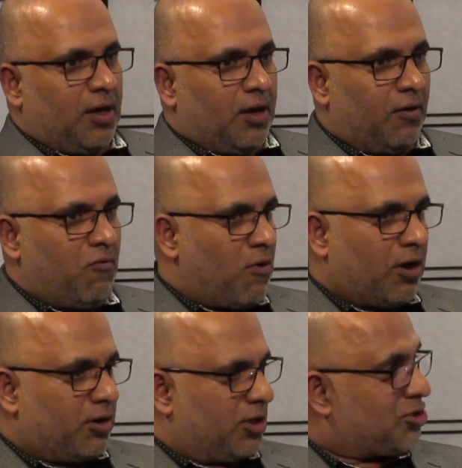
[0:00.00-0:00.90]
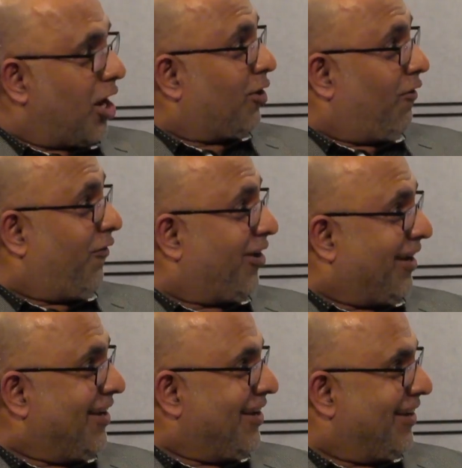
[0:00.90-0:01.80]
the shank of a
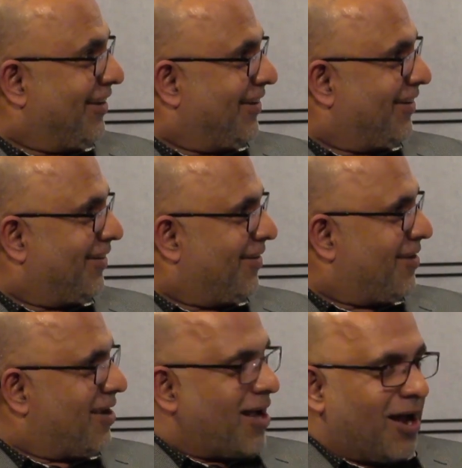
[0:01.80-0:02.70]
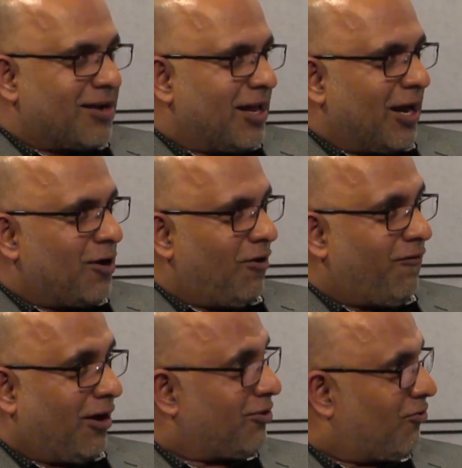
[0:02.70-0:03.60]
ring, and the head of
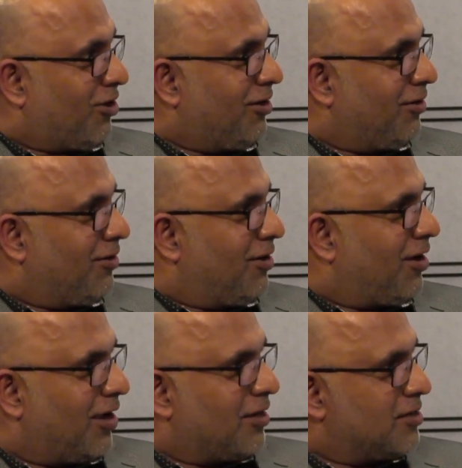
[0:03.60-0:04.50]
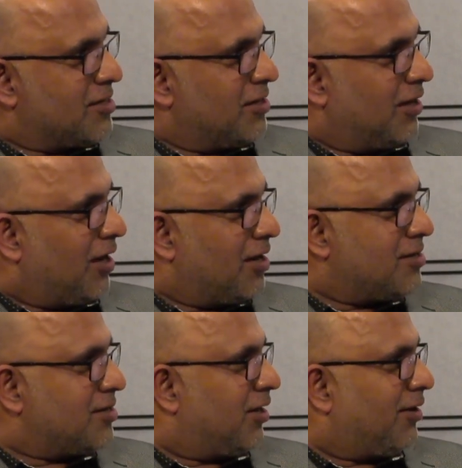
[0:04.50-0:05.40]
another ring, and
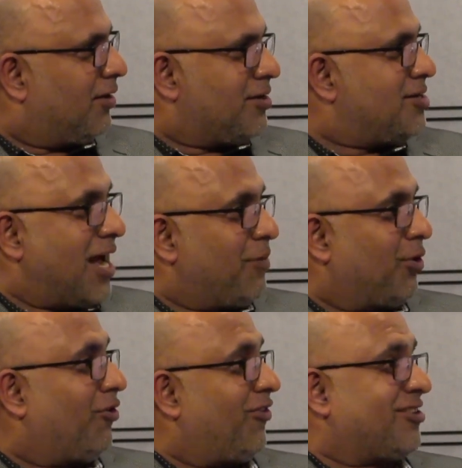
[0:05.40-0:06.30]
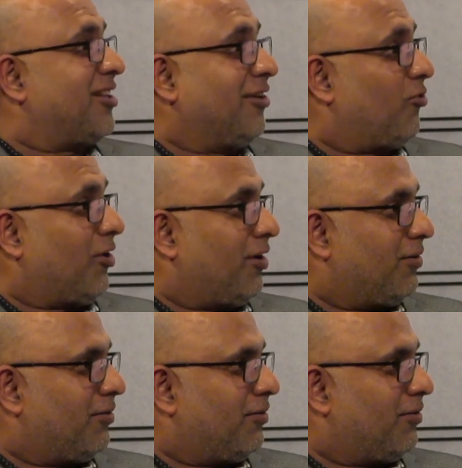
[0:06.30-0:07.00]
diamond of a third ring.